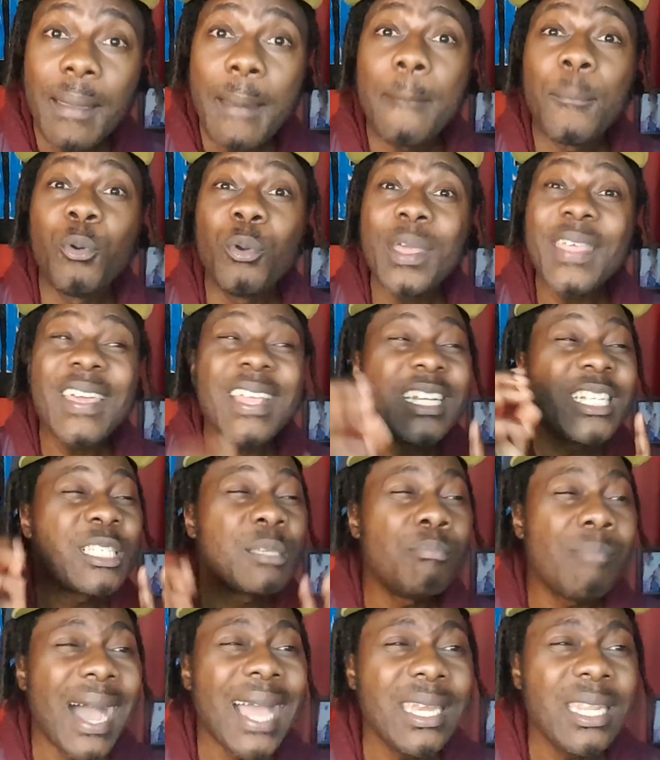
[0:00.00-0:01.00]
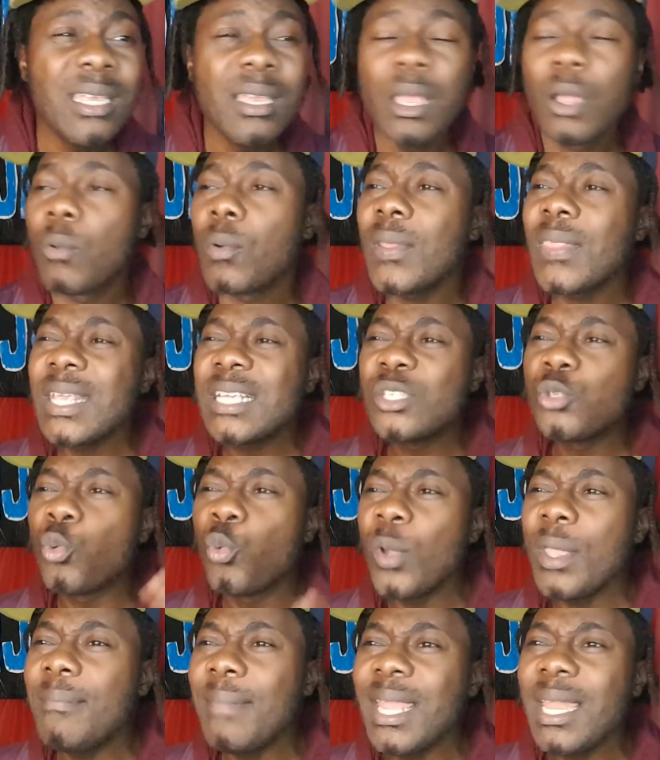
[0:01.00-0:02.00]
whether it's money, whether it's
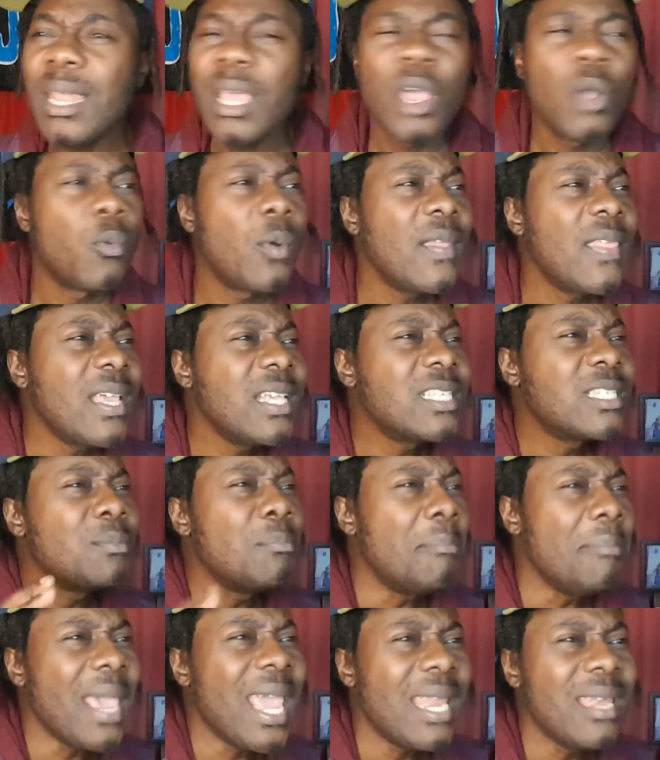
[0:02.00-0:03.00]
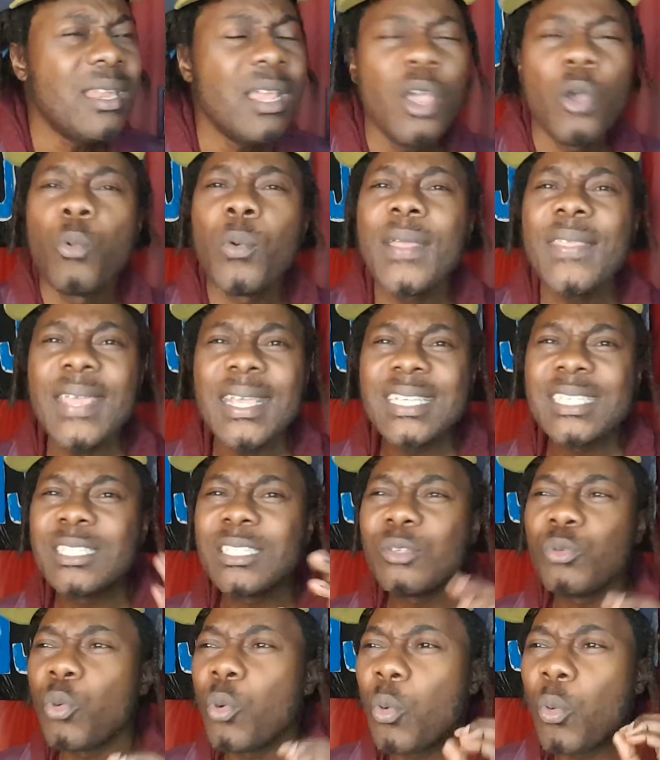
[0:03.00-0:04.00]
women, whether it's men, whether it's
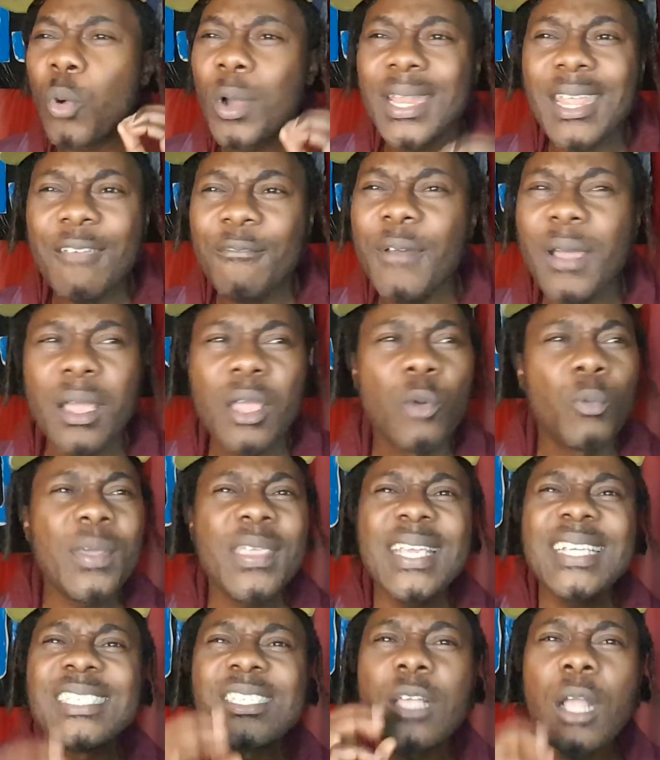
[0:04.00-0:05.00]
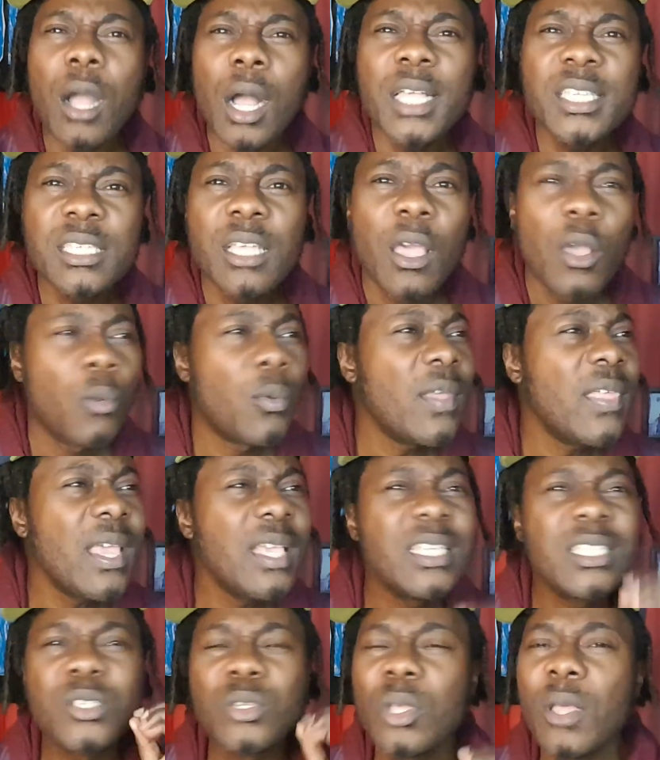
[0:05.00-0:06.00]
whatever, whether it's cars, whether
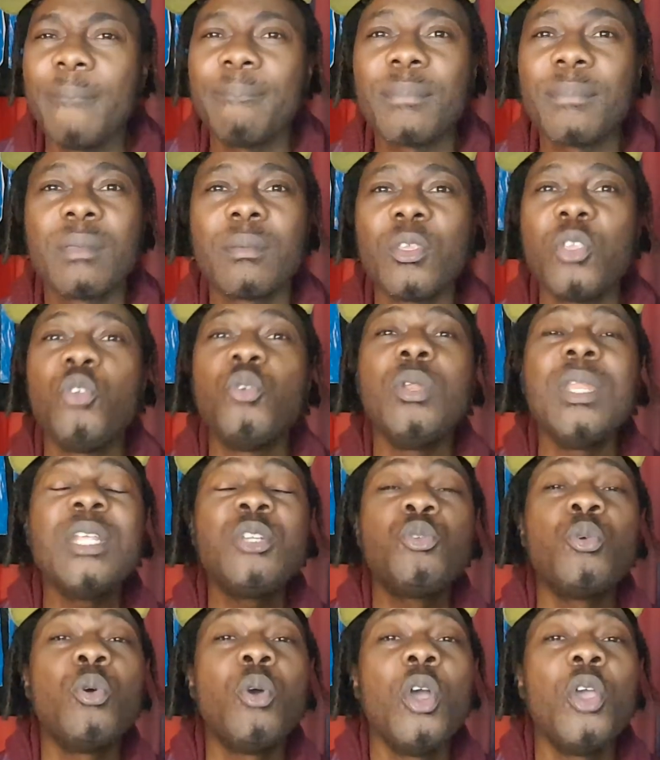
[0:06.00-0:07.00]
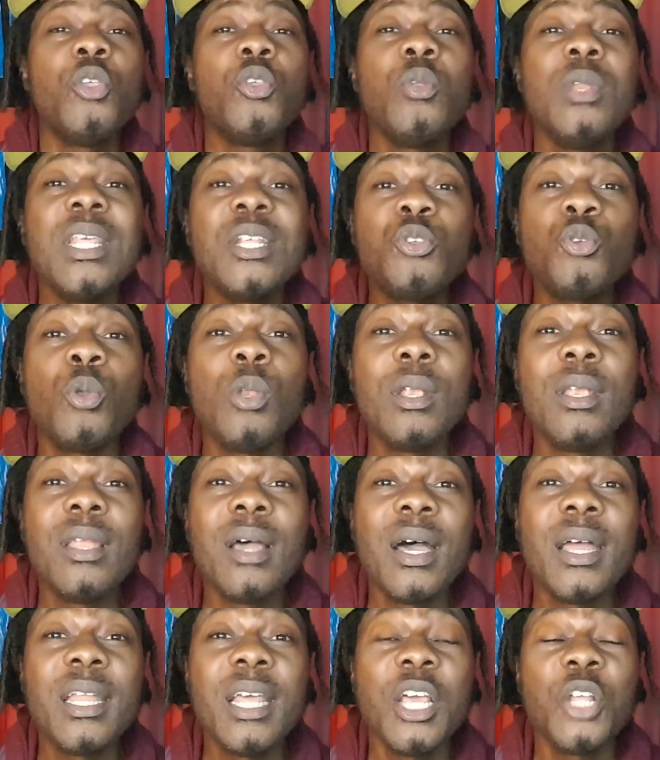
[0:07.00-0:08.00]
it's you need to
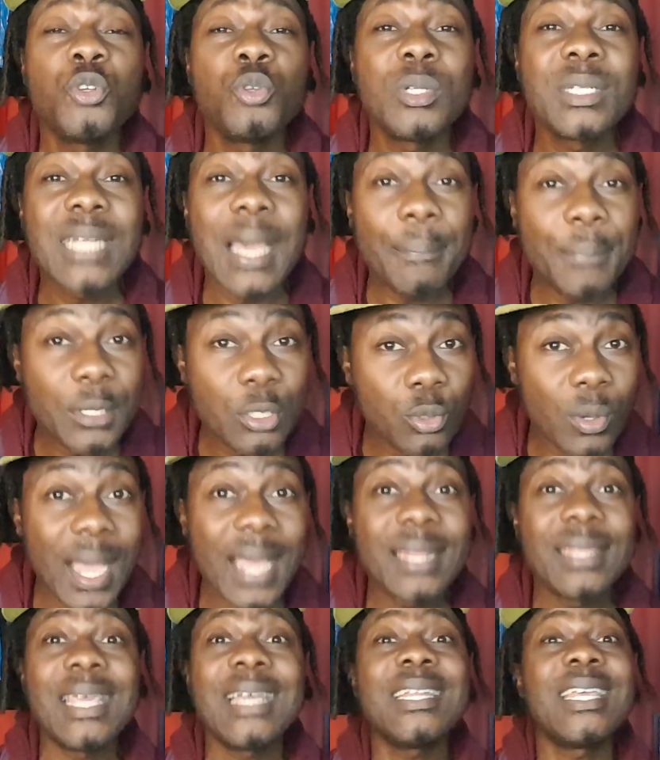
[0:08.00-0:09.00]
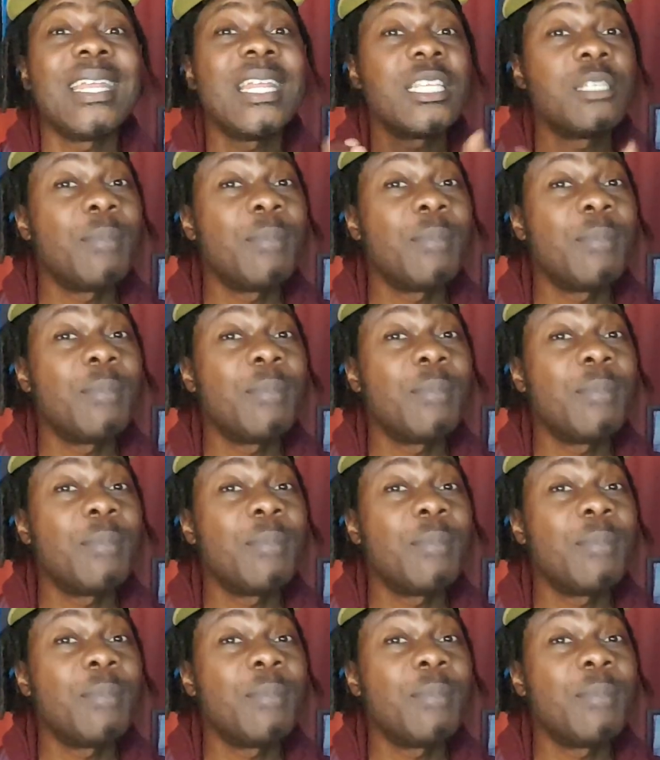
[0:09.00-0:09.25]
learn to tap into that energy.